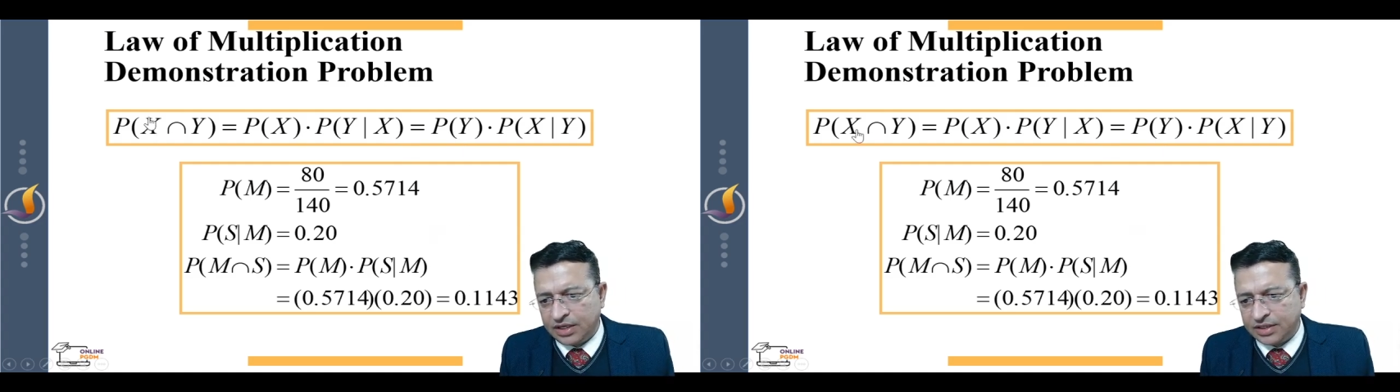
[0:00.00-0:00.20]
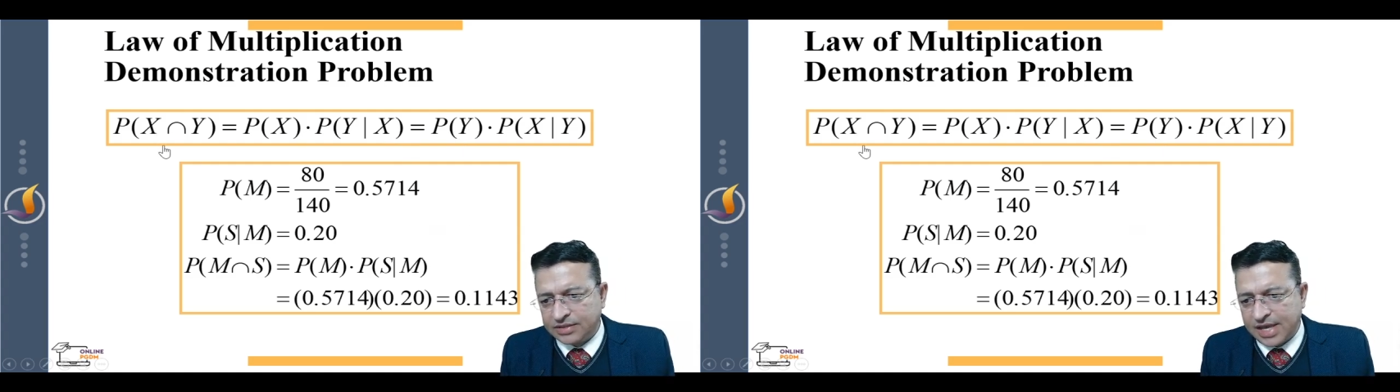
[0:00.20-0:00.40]

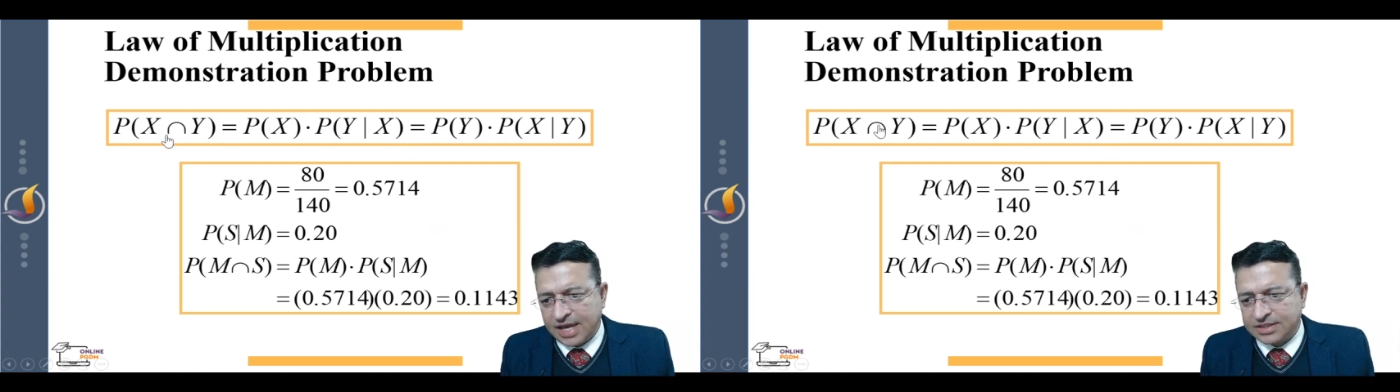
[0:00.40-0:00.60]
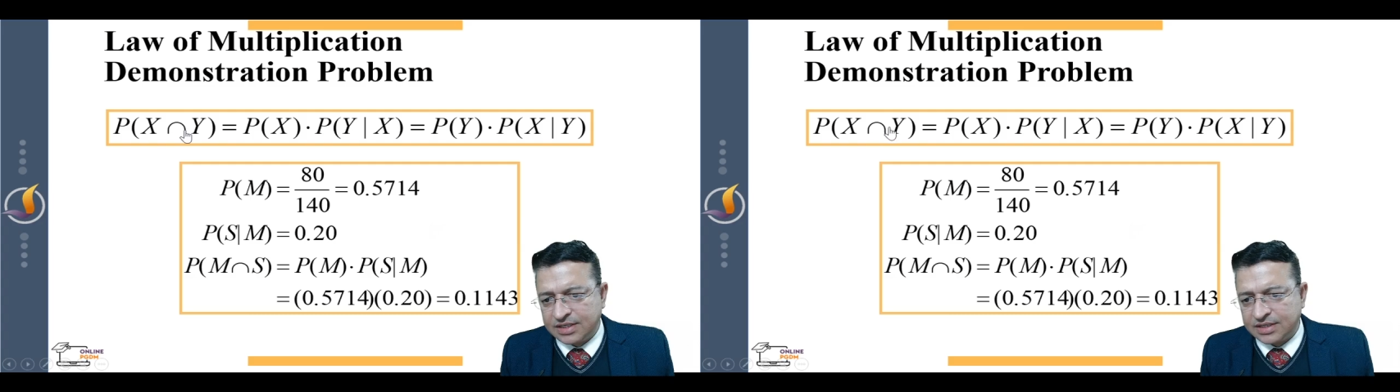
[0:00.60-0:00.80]
it is
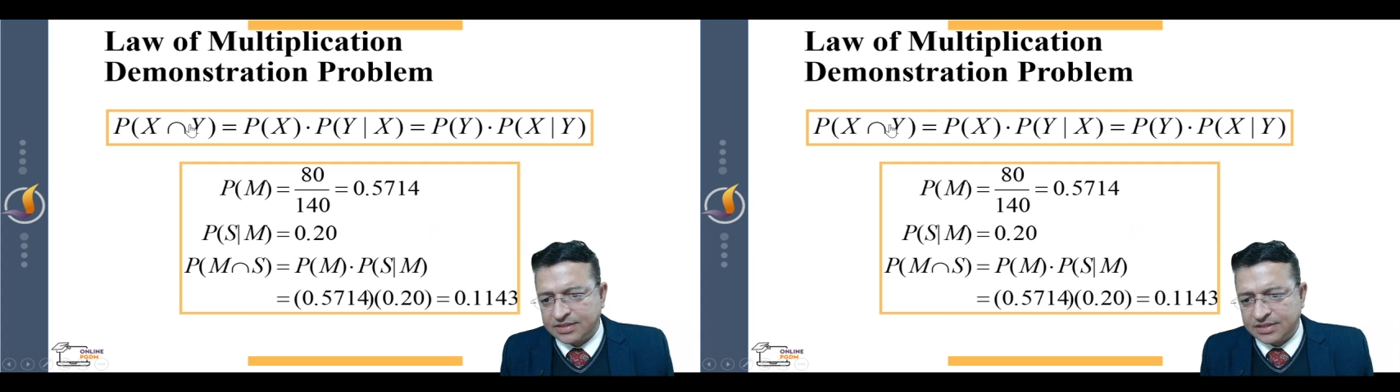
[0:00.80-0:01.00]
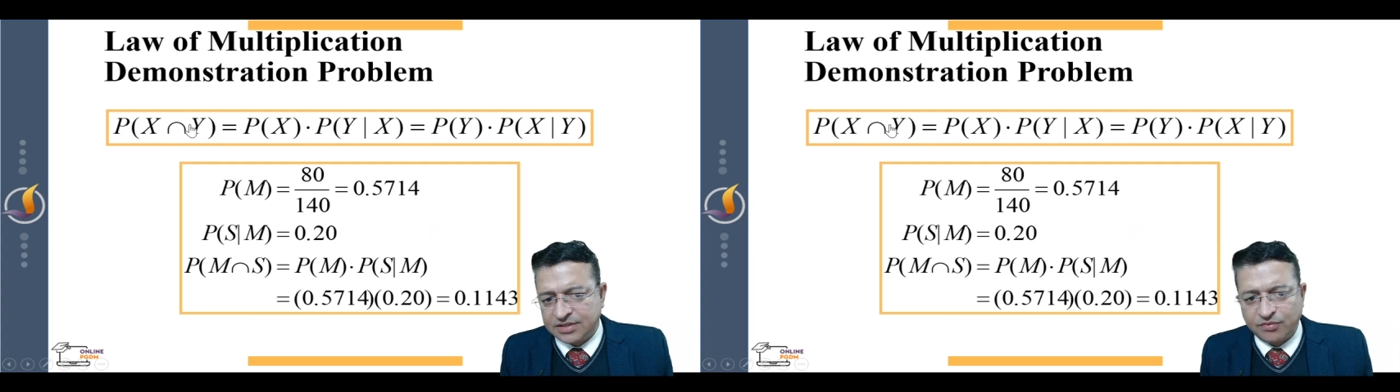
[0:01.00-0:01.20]
x
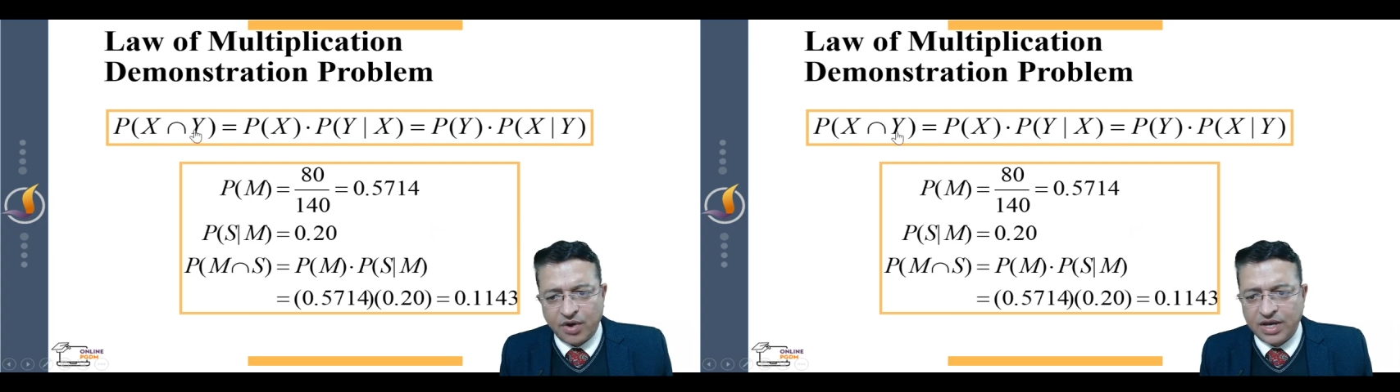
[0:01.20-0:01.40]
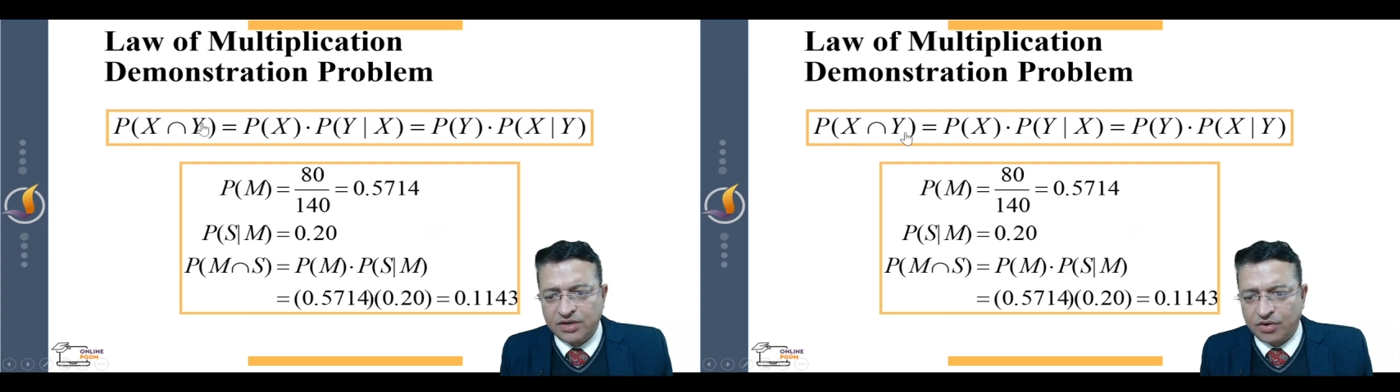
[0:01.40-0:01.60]
intersection
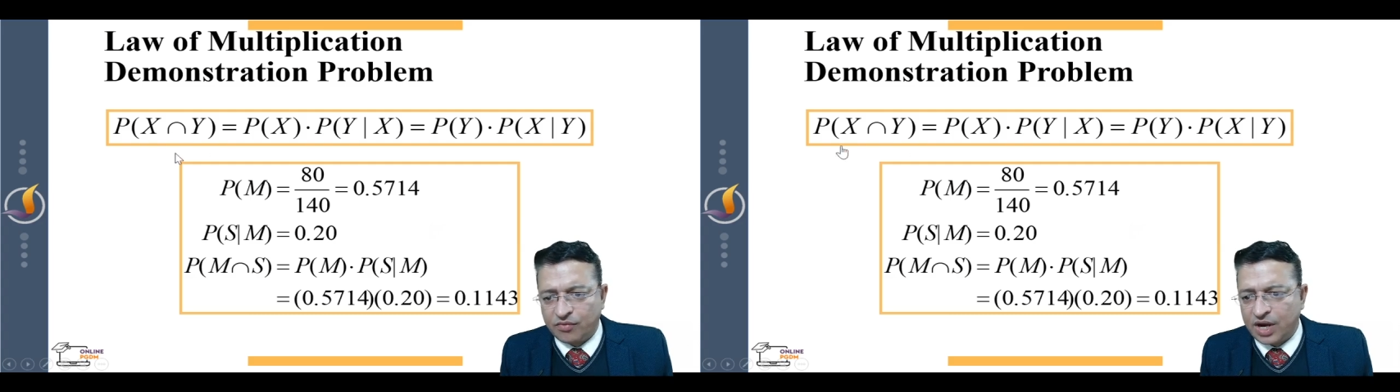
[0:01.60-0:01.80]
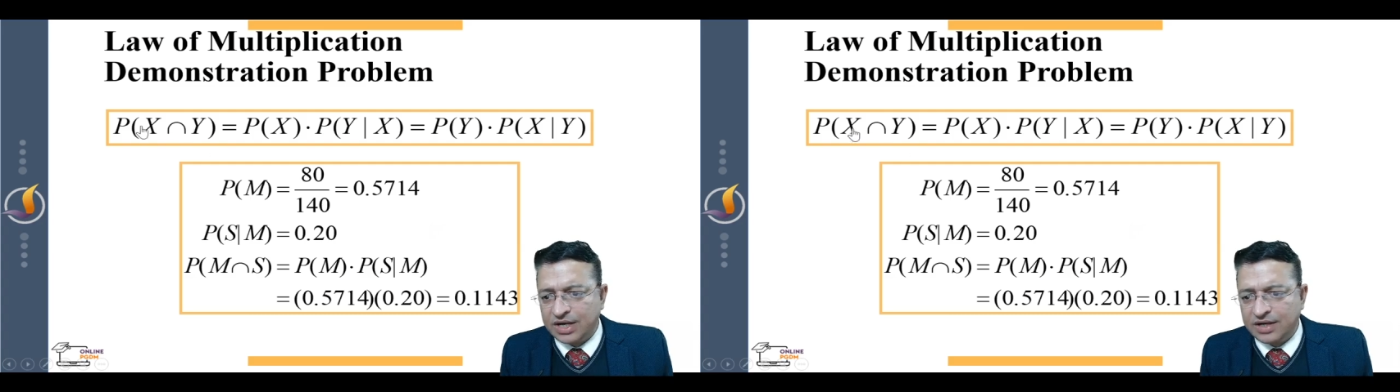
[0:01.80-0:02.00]
y or y